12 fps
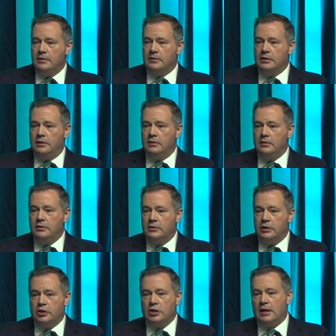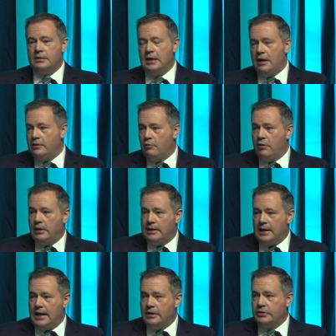to, to shut down the oil
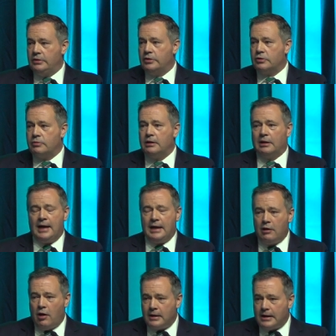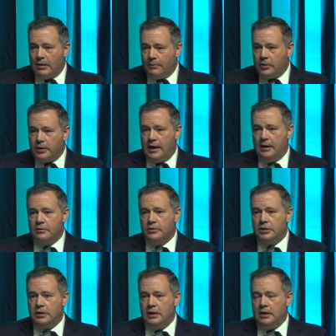and gas industry, to landlock Alberta
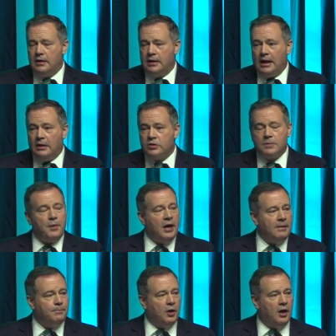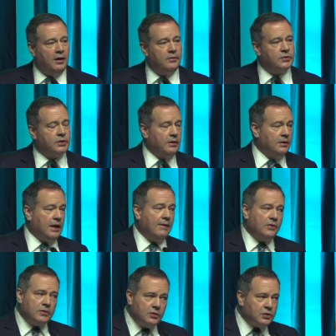energy, against pipelines, to the
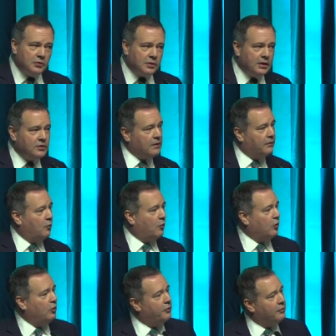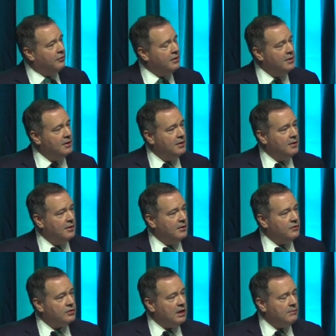David Suzuki's of the world who
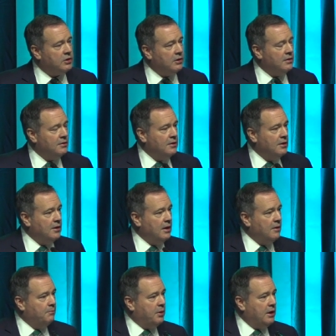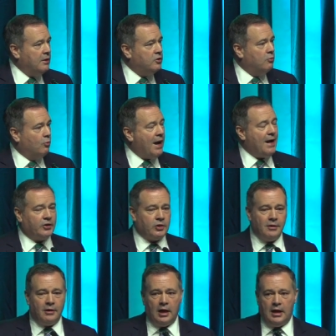seem to be
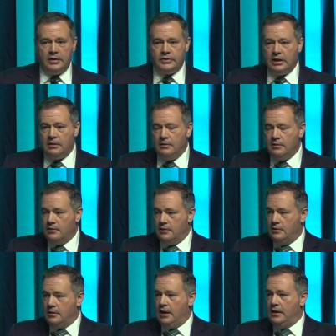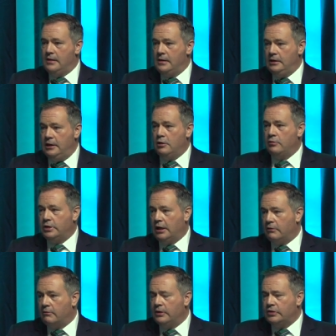rationalizing uh, eco
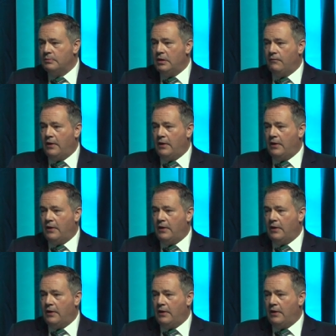terrorism and